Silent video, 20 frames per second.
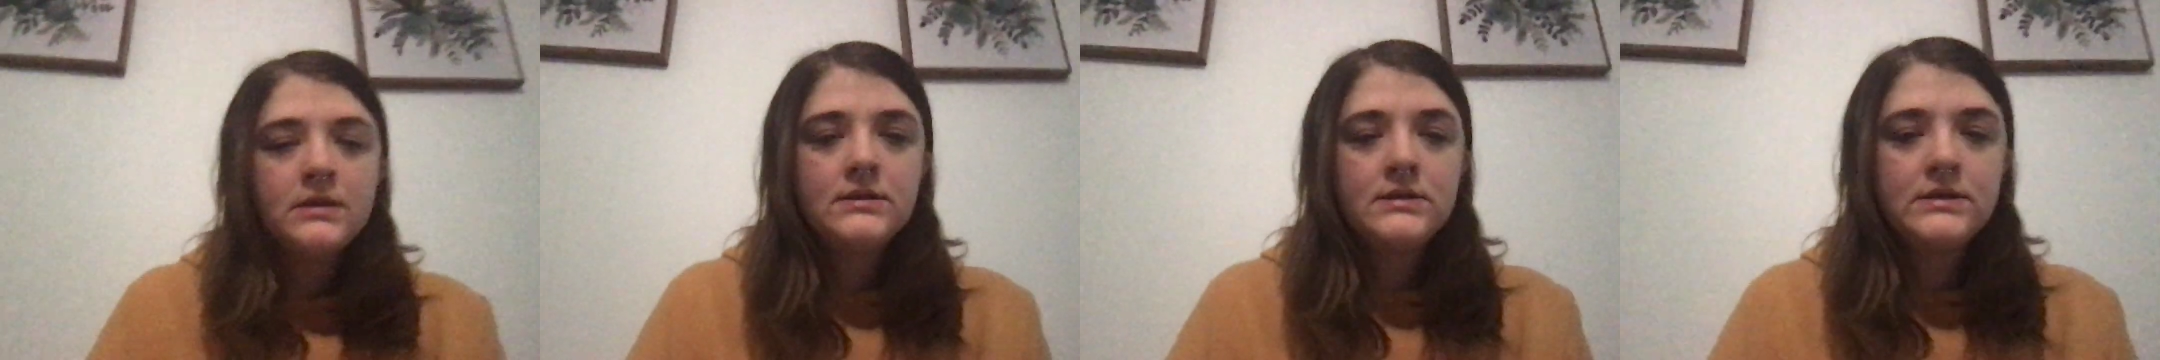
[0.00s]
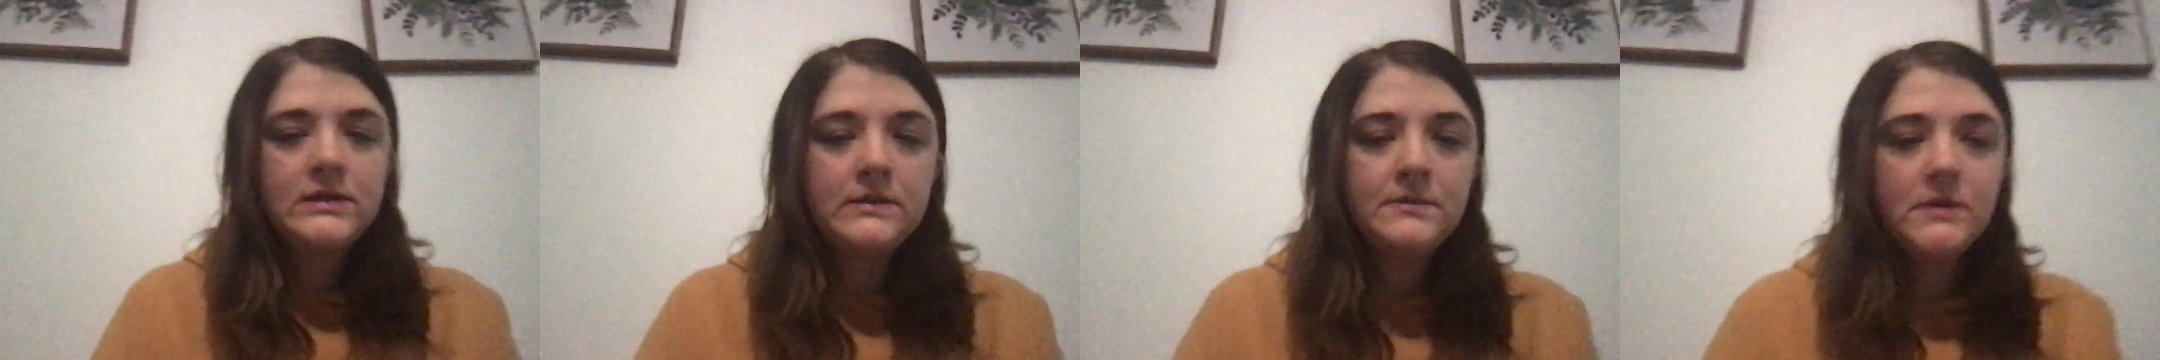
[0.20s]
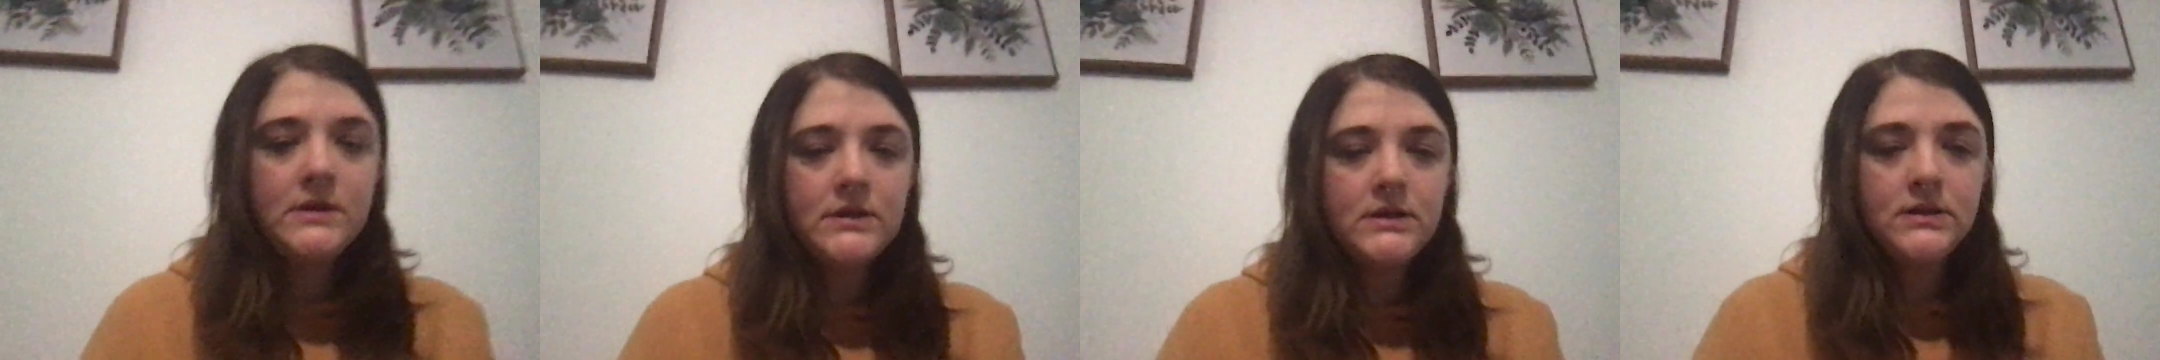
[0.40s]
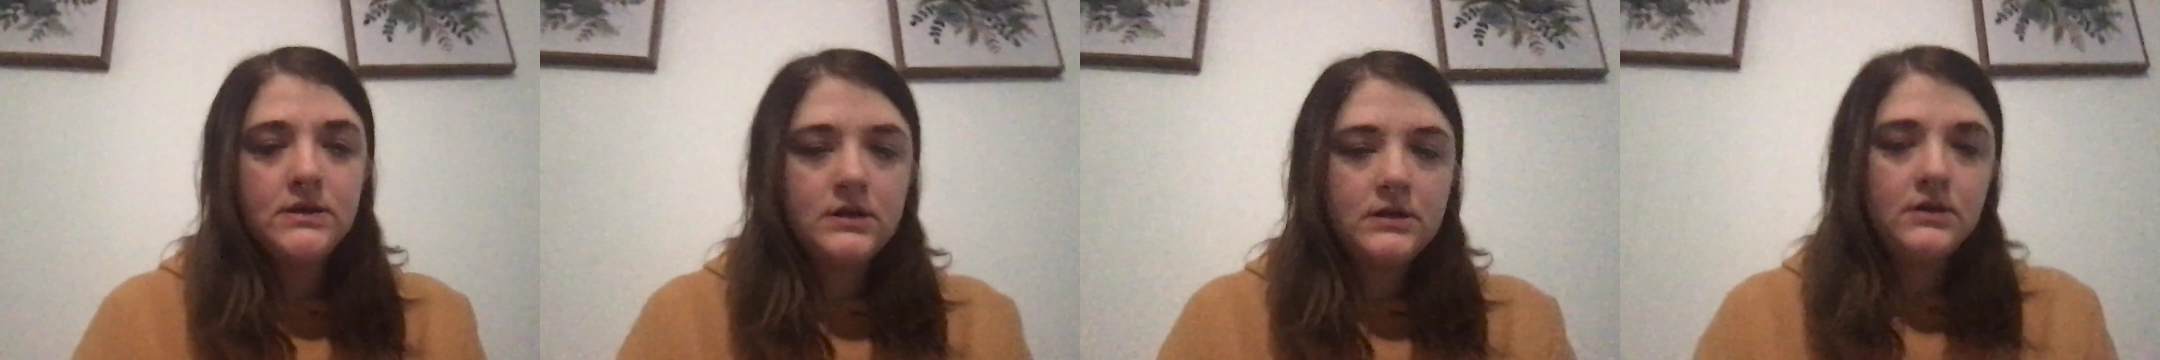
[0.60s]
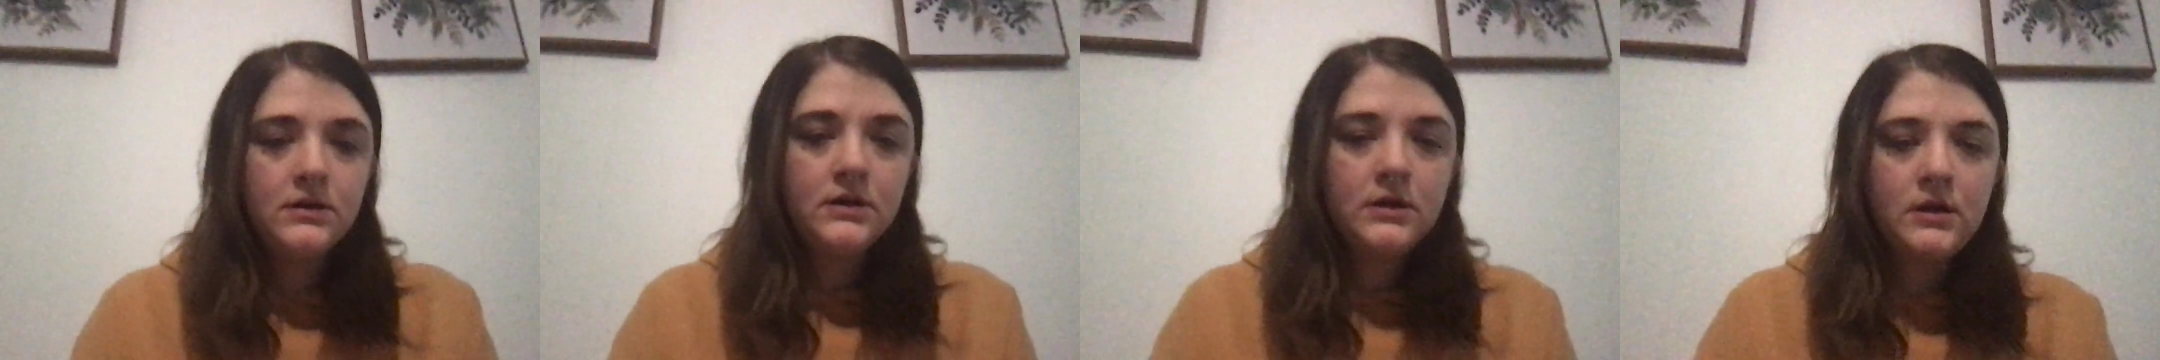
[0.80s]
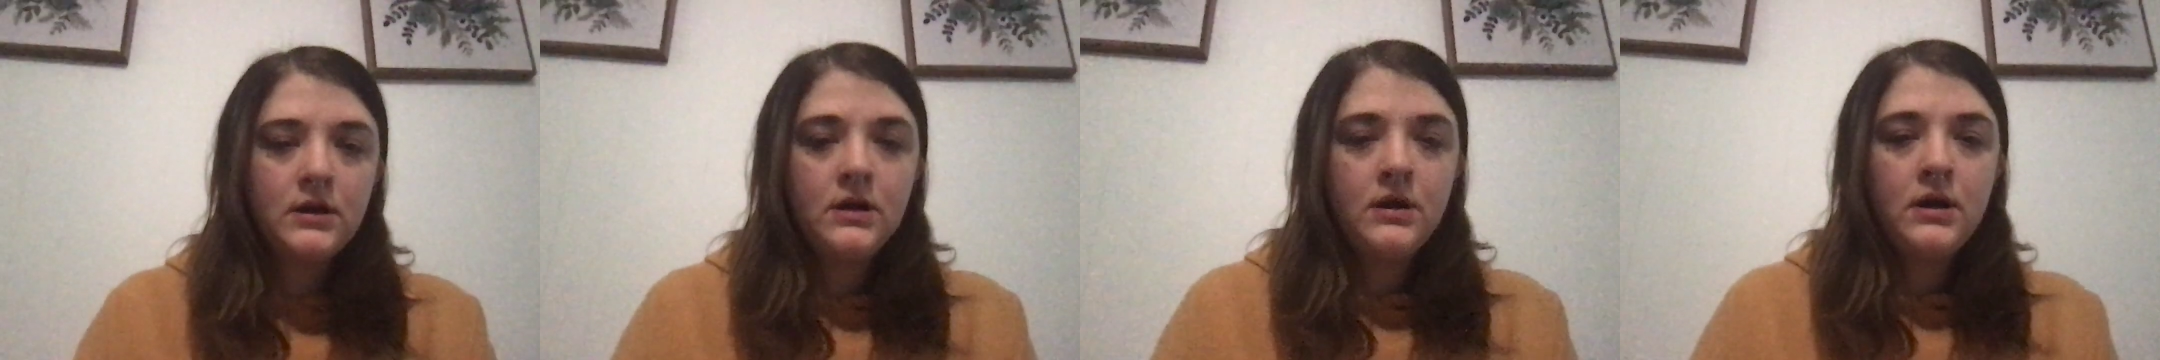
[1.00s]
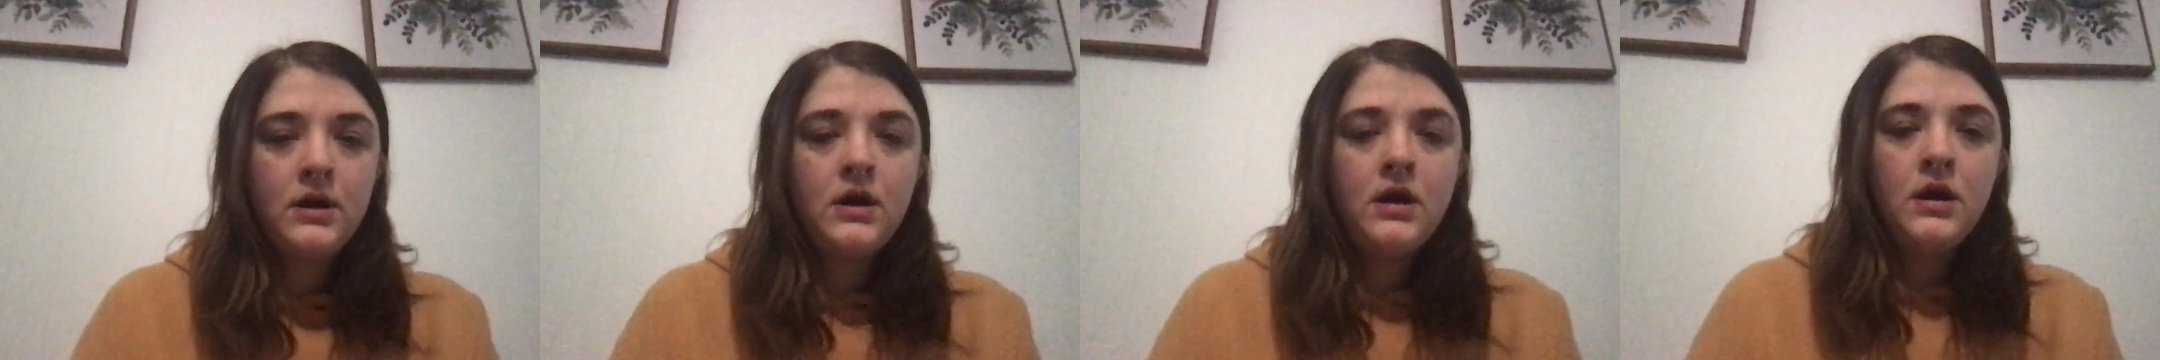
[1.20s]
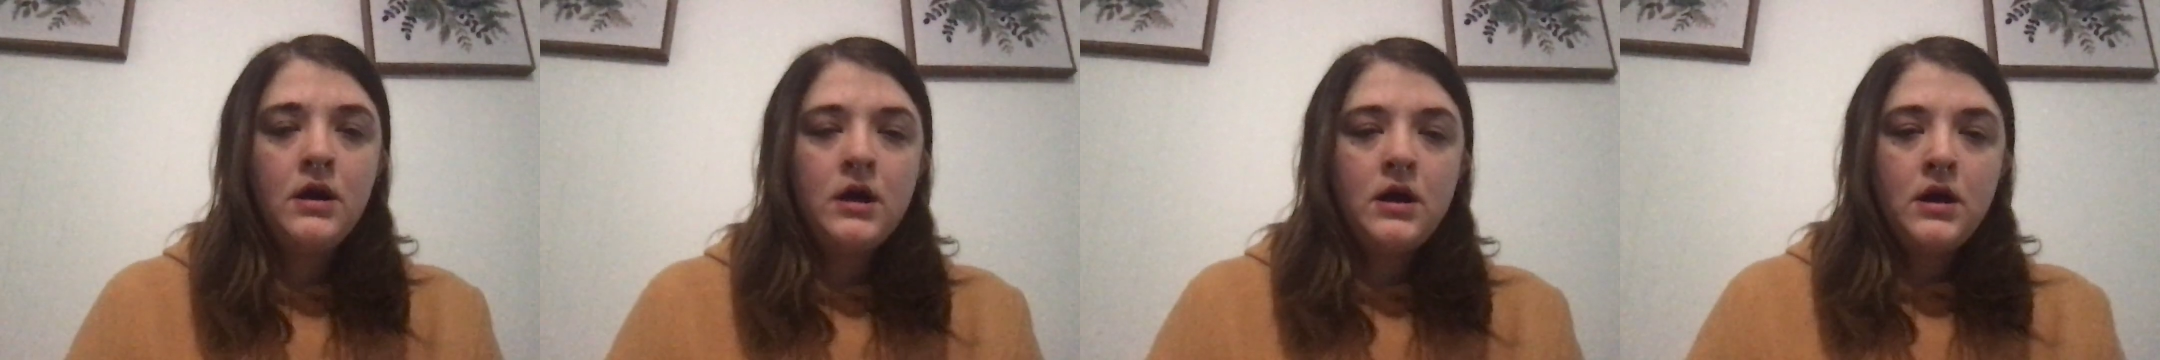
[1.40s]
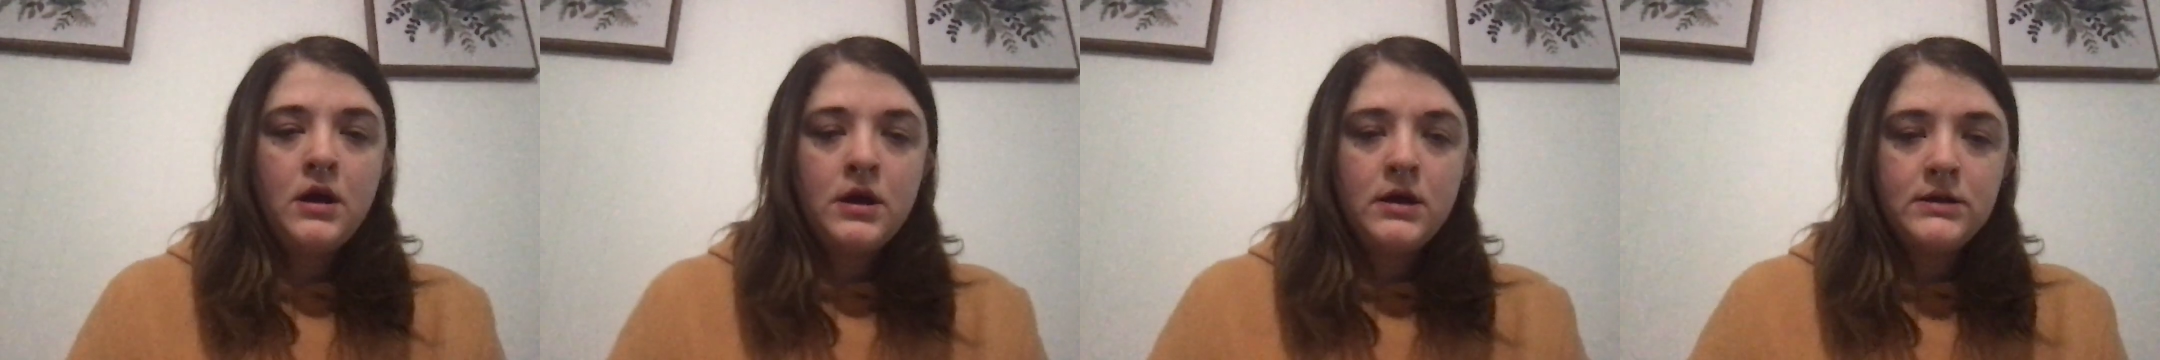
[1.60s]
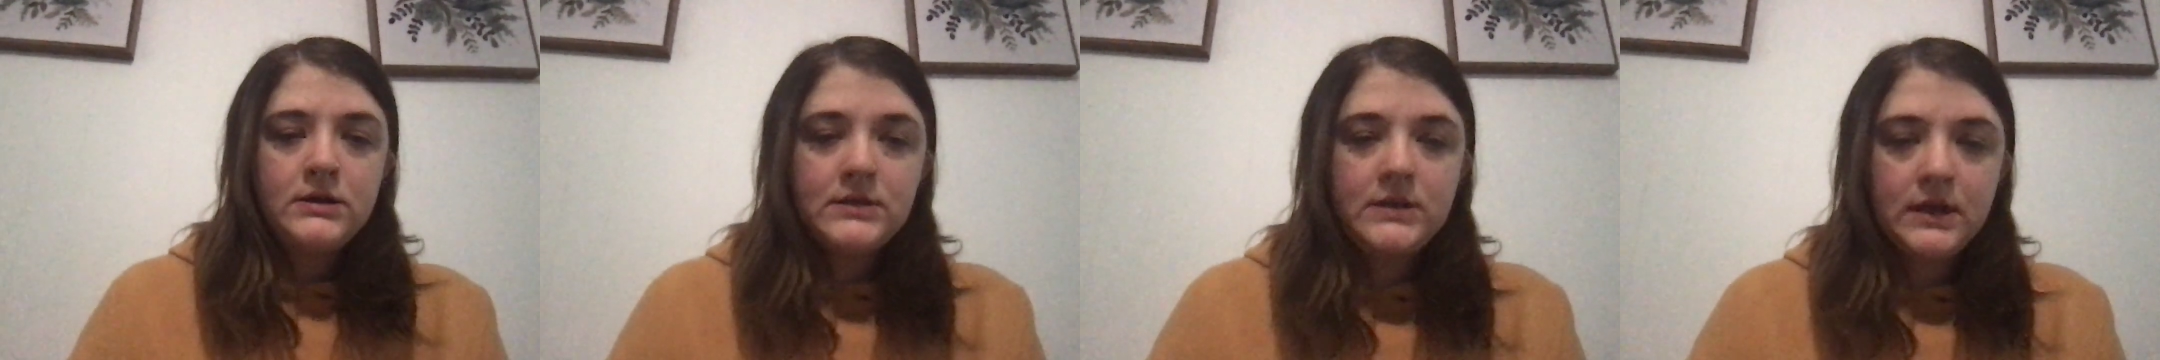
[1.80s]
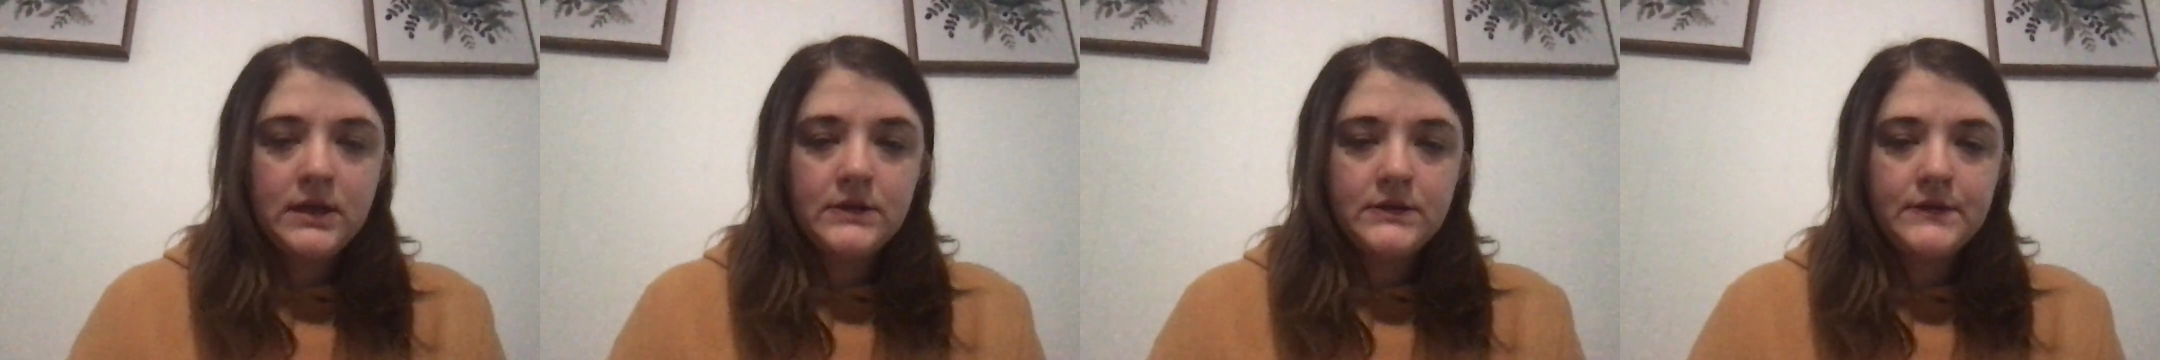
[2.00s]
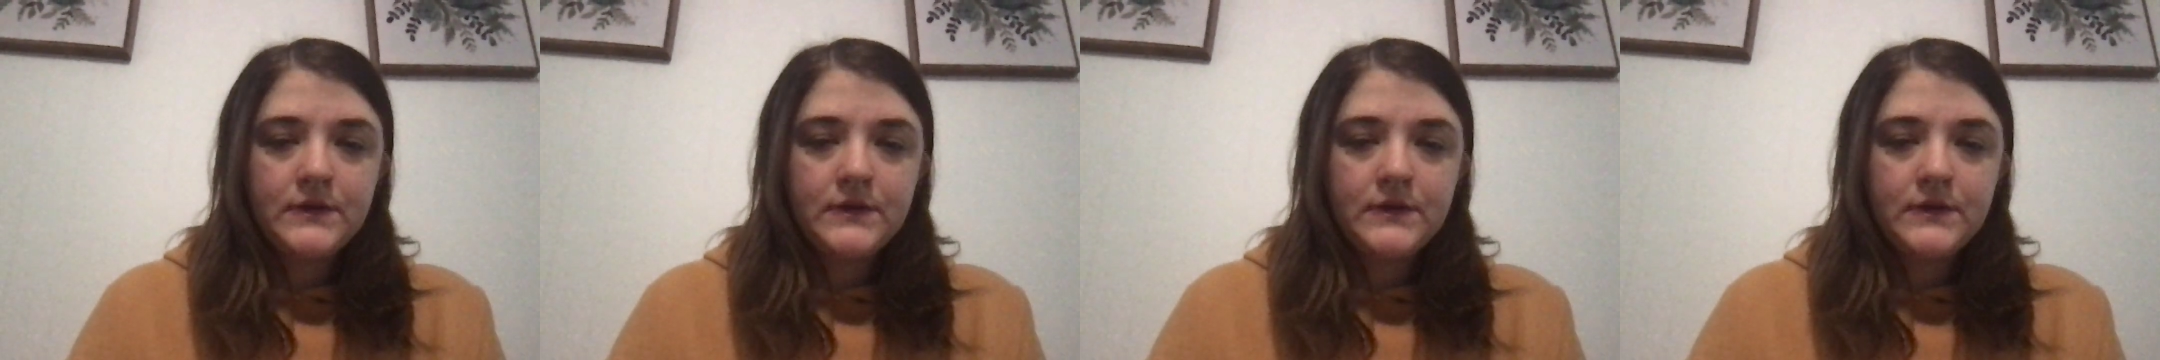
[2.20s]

CBT stands